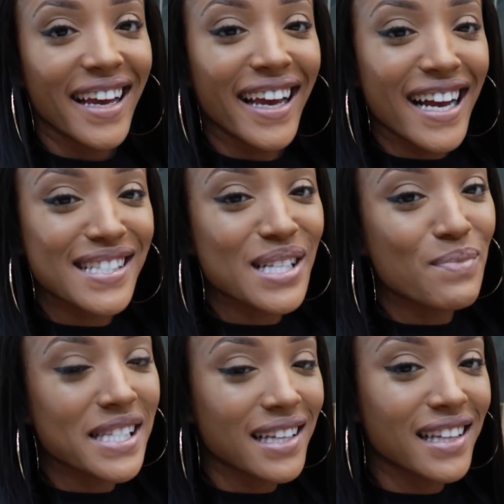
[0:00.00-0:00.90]
Hey guys, it's
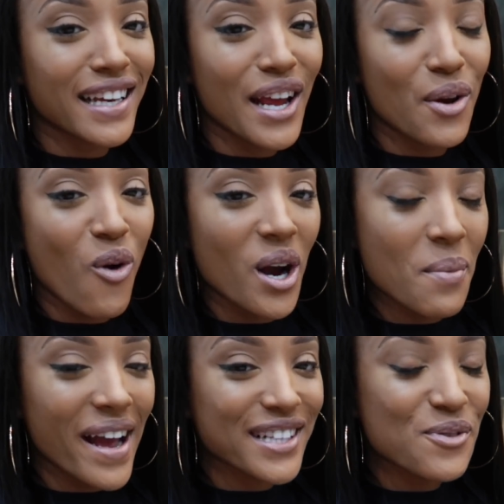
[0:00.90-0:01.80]
Missy Lynn and
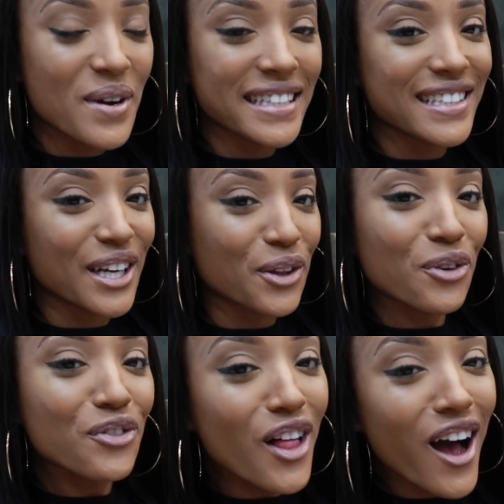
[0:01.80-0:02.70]
welcome back to
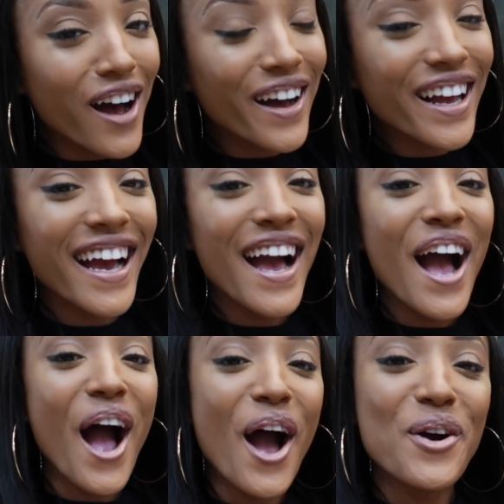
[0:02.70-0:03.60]
another vlog.
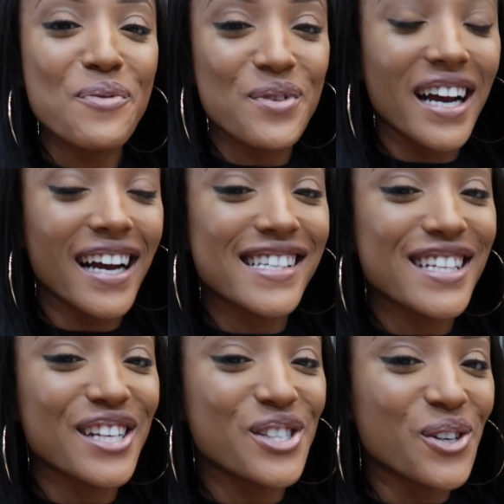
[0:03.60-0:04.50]
I hope you guys
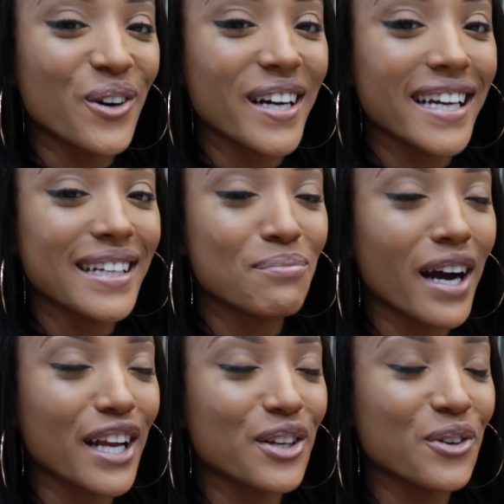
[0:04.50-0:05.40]
enjoyed
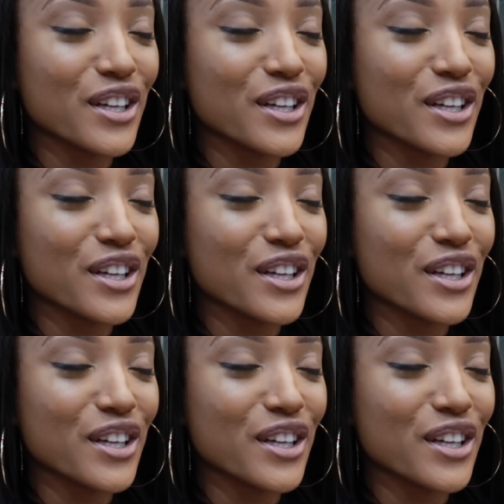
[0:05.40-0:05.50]
my new